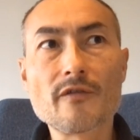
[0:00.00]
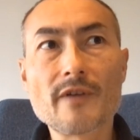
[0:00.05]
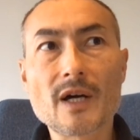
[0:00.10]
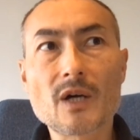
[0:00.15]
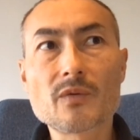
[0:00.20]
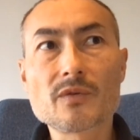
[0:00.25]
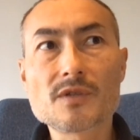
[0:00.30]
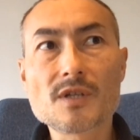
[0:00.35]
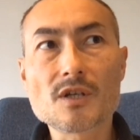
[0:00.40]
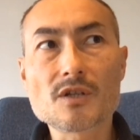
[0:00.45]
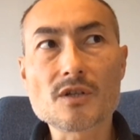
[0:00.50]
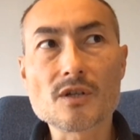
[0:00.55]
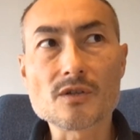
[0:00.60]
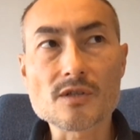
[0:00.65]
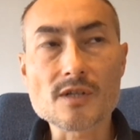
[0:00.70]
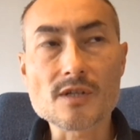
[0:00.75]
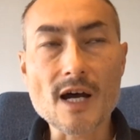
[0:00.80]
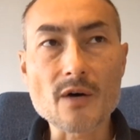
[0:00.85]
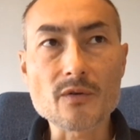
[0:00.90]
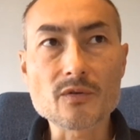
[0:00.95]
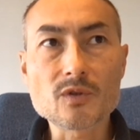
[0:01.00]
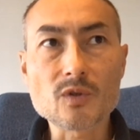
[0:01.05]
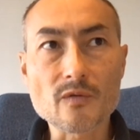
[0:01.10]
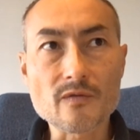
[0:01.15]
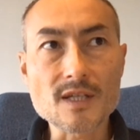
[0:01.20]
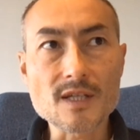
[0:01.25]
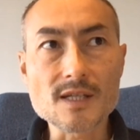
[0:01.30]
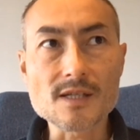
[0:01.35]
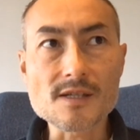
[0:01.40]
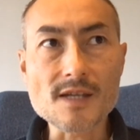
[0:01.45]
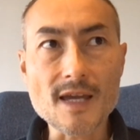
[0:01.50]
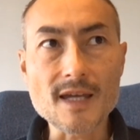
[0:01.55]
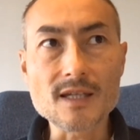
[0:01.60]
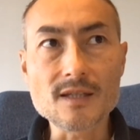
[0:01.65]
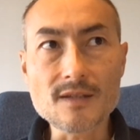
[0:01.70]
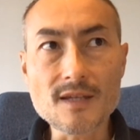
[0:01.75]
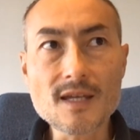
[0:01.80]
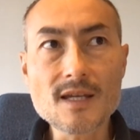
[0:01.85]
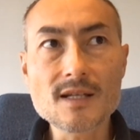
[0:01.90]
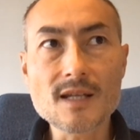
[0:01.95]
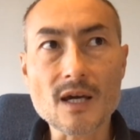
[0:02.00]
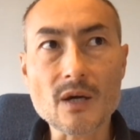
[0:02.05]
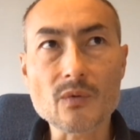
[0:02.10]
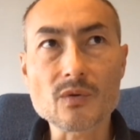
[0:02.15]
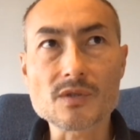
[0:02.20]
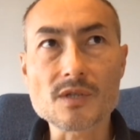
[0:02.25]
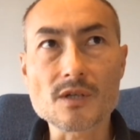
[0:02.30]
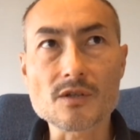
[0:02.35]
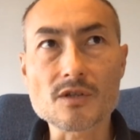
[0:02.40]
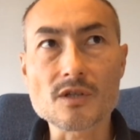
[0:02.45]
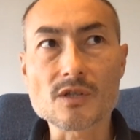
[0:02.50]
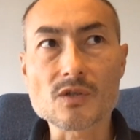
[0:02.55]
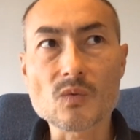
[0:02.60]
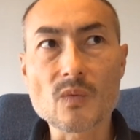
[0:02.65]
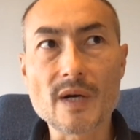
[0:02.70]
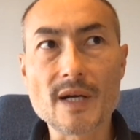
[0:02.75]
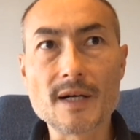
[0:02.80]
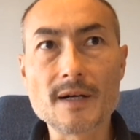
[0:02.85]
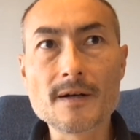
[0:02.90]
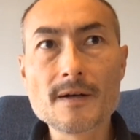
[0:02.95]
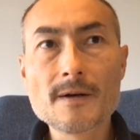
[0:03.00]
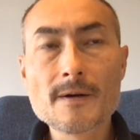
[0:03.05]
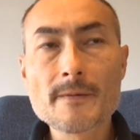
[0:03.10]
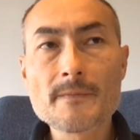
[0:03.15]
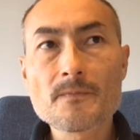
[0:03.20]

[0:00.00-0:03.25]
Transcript: of acquisitions out of these 18 acquisitions where